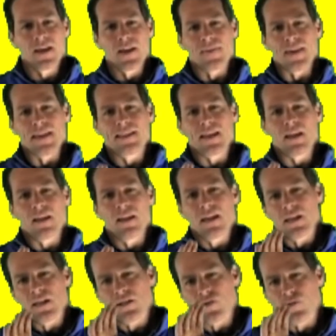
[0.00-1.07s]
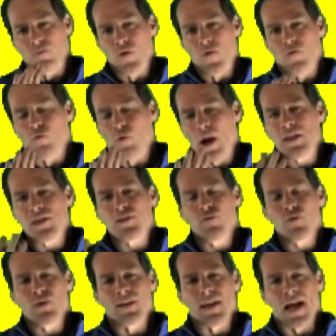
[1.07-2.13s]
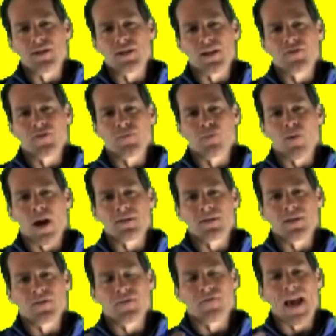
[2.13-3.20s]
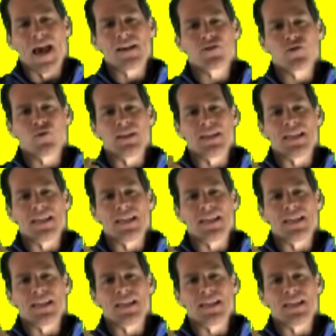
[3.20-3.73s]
They get to move right through the digestive process faster and